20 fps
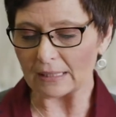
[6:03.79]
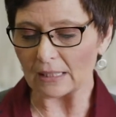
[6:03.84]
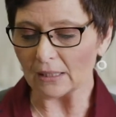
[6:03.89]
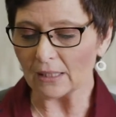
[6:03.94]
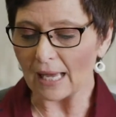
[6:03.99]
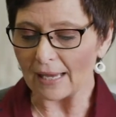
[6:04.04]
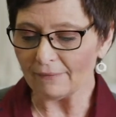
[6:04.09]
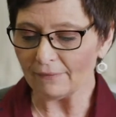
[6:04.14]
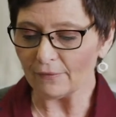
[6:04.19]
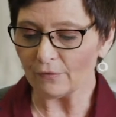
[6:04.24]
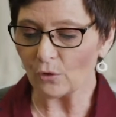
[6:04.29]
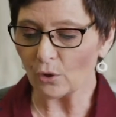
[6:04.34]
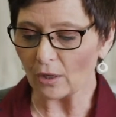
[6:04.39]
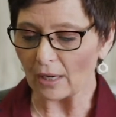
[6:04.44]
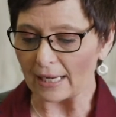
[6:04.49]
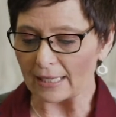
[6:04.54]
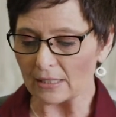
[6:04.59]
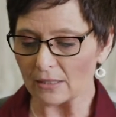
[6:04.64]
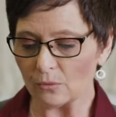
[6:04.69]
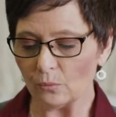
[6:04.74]
The life of
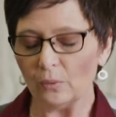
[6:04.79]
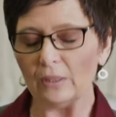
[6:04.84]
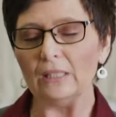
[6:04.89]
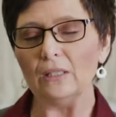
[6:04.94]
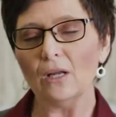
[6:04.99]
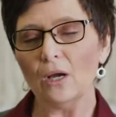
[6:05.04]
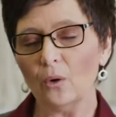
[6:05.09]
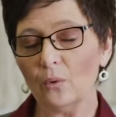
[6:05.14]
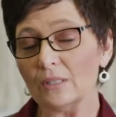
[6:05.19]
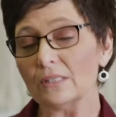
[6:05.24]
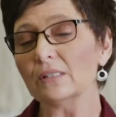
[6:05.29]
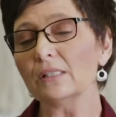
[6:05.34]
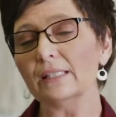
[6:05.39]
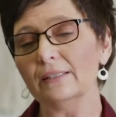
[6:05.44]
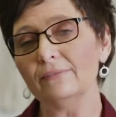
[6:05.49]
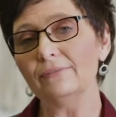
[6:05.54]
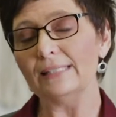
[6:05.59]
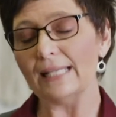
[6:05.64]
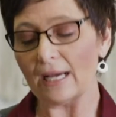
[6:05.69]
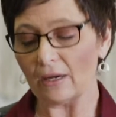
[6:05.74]
Christ, we know, is
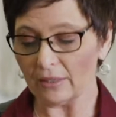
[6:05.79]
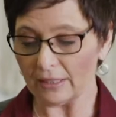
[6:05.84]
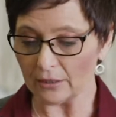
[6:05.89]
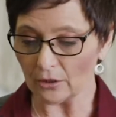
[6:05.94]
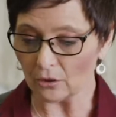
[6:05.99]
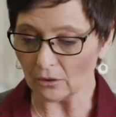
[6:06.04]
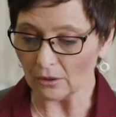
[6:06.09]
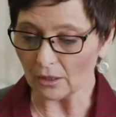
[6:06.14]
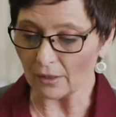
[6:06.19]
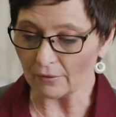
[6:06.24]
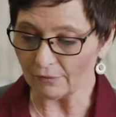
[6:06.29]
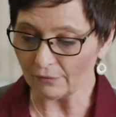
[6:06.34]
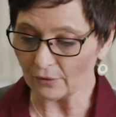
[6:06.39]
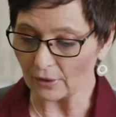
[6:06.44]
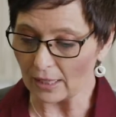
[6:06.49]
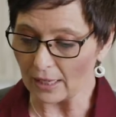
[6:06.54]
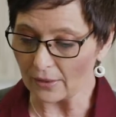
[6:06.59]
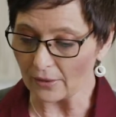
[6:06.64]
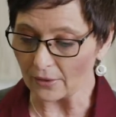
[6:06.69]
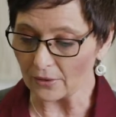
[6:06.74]
lived out in our love
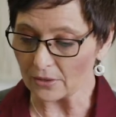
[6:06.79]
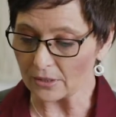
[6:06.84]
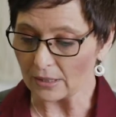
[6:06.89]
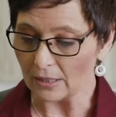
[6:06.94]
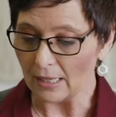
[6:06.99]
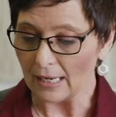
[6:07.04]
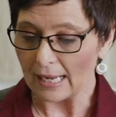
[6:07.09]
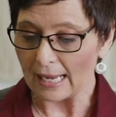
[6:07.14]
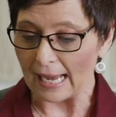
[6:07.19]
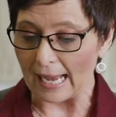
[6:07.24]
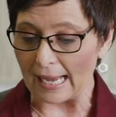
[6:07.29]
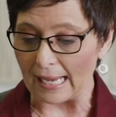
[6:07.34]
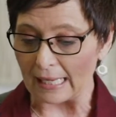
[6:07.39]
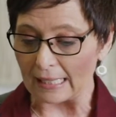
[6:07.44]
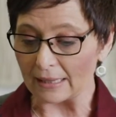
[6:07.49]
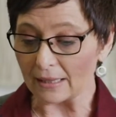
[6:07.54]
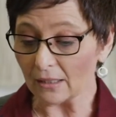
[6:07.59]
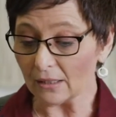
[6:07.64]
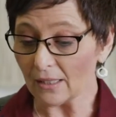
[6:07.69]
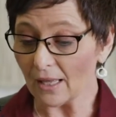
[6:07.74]
for others.
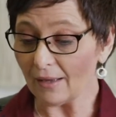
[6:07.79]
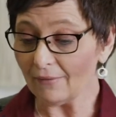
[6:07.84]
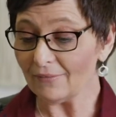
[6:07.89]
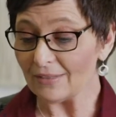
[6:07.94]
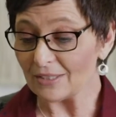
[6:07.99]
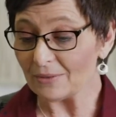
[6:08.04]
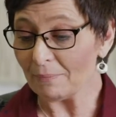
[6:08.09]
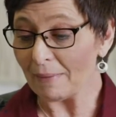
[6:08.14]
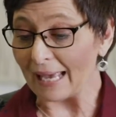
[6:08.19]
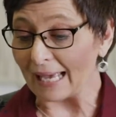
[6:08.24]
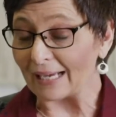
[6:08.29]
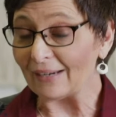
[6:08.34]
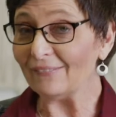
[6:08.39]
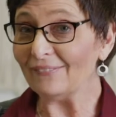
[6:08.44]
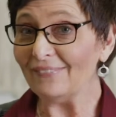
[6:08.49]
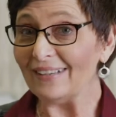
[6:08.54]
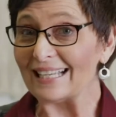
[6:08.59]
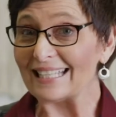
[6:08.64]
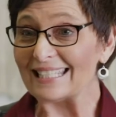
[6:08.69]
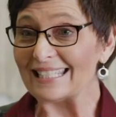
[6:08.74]
And the love is
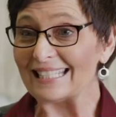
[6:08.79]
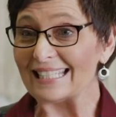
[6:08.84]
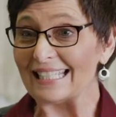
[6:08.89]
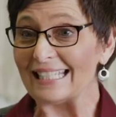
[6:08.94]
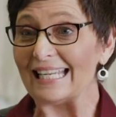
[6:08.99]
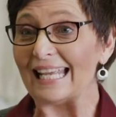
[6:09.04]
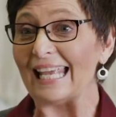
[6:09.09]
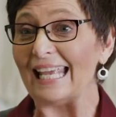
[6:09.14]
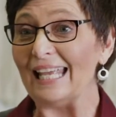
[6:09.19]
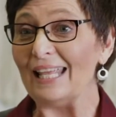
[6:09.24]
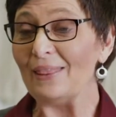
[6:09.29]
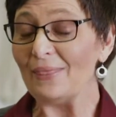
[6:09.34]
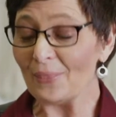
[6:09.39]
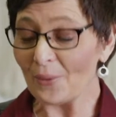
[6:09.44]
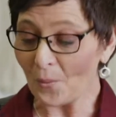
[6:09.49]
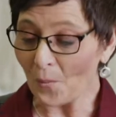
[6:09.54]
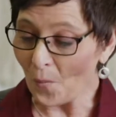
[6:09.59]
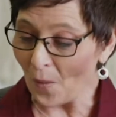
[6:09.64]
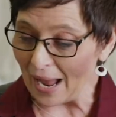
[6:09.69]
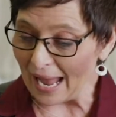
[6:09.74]
manifested in
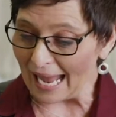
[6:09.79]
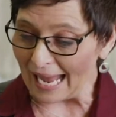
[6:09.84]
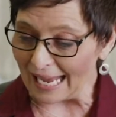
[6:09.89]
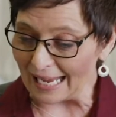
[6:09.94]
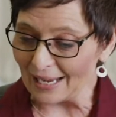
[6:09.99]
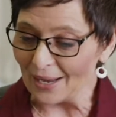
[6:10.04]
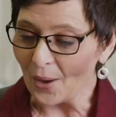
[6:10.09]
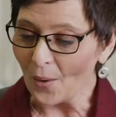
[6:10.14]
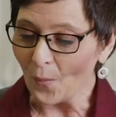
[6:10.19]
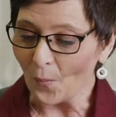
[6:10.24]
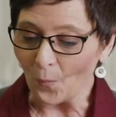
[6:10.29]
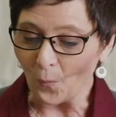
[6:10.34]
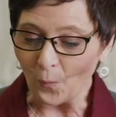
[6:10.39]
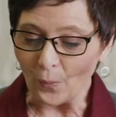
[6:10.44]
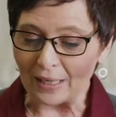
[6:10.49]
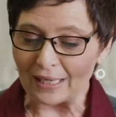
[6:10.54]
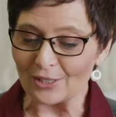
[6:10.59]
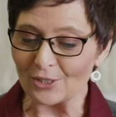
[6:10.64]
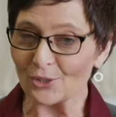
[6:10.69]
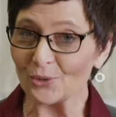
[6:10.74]
the way
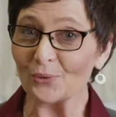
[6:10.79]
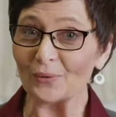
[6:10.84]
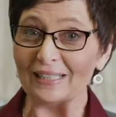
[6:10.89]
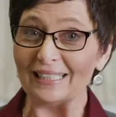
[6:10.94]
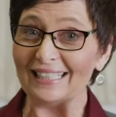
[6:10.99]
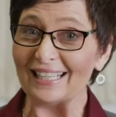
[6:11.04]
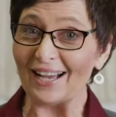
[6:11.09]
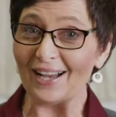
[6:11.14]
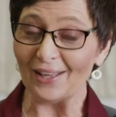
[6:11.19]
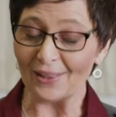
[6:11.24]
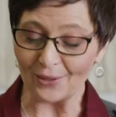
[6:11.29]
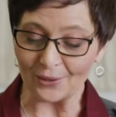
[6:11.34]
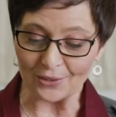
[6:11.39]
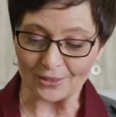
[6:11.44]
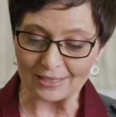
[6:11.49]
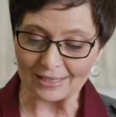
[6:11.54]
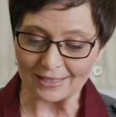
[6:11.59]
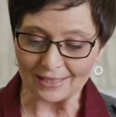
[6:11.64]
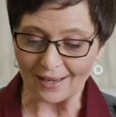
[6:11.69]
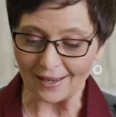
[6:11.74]
we treat
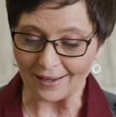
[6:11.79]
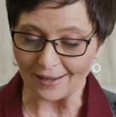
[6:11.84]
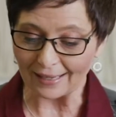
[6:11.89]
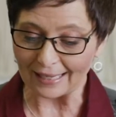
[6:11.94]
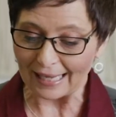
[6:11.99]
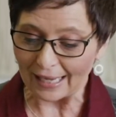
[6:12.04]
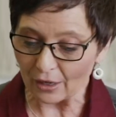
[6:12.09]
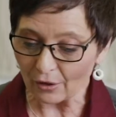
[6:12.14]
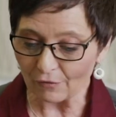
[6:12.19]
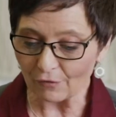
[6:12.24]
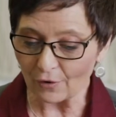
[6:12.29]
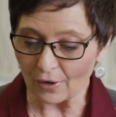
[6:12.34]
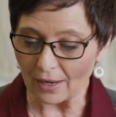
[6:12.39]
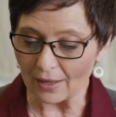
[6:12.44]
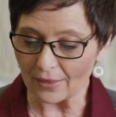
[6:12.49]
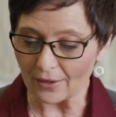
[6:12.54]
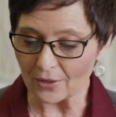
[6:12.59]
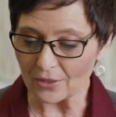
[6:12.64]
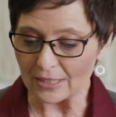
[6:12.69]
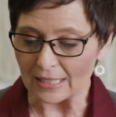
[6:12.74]
others, care for
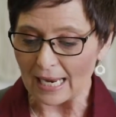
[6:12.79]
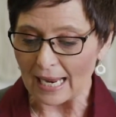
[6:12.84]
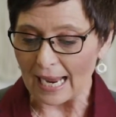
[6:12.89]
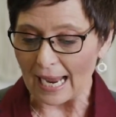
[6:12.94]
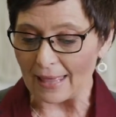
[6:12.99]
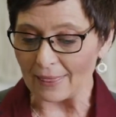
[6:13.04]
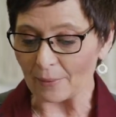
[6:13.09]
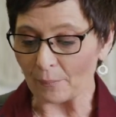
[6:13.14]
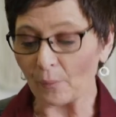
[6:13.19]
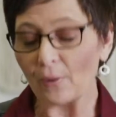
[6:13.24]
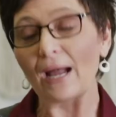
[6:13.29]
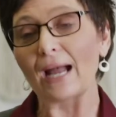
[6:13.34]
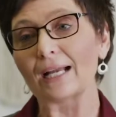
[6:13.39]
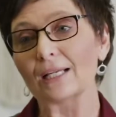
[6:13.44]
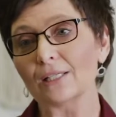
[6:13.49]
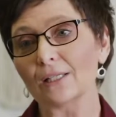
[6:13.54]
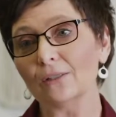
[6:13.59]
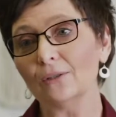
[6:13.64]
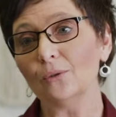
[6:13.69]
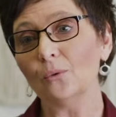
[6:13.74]
others, and the
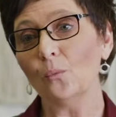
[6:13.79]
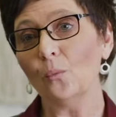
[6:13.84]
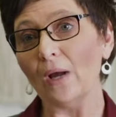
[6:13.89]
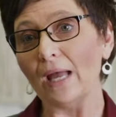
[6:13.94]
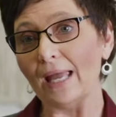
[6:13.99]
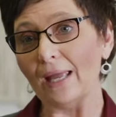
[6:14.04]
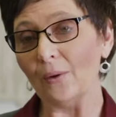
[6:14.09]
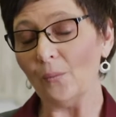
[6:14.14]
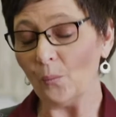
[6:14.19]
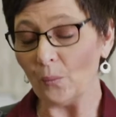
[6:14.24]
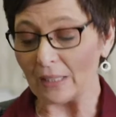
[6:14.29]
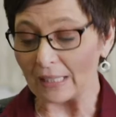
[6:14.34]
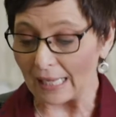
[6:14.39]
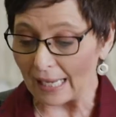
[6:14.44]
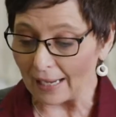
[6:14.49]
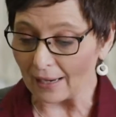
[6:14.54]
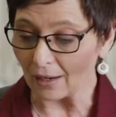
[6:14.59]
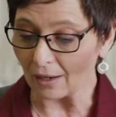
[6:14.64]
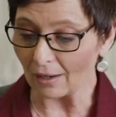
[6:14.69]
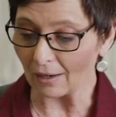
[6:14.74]
practical way we
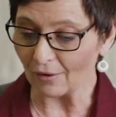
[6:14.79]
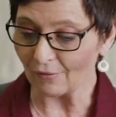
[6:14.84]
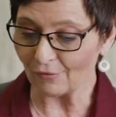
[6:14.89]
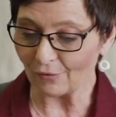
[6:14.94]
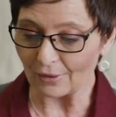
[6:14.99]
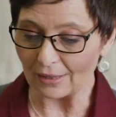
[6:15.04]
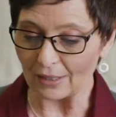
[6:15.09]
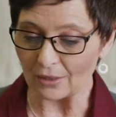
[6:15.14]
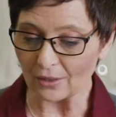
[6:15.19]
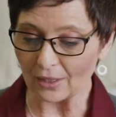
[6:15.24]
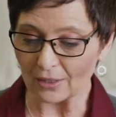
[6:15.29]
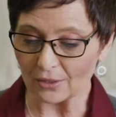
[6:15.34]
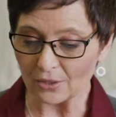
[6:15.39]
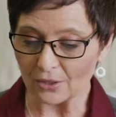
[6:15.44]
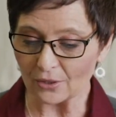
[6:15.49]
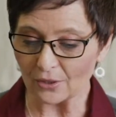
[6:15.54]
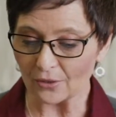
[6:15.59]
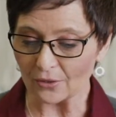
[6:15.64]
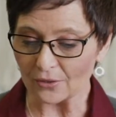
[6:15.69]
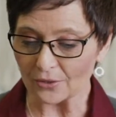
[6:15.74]
care for their
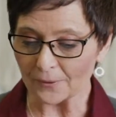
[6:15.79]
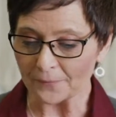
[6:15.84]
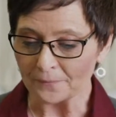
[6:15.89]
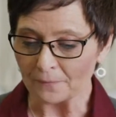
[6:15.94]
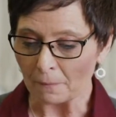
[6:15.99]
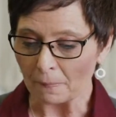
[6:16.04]
concerns.